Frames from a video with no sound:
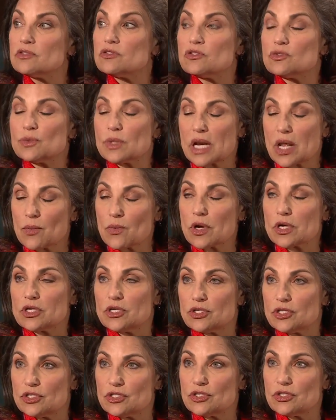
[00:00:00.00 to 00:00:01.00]
this is what I want
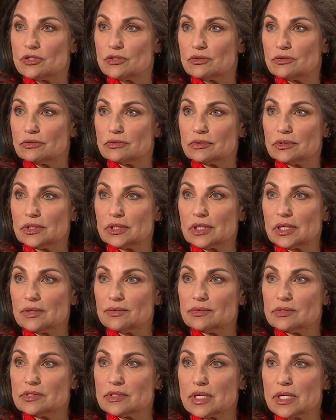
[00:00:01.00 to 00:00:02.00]
you to do. And
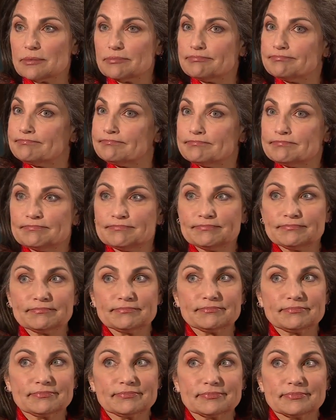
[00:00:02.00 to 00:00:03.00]
I was like, Mm mm.
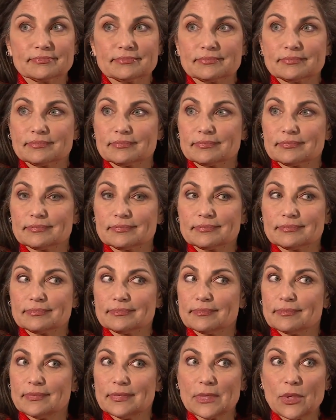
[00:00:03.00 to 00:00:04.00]

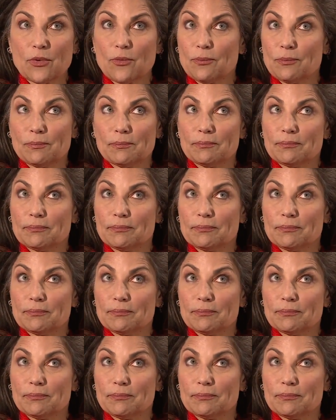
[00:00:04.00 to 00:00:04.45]
Nope.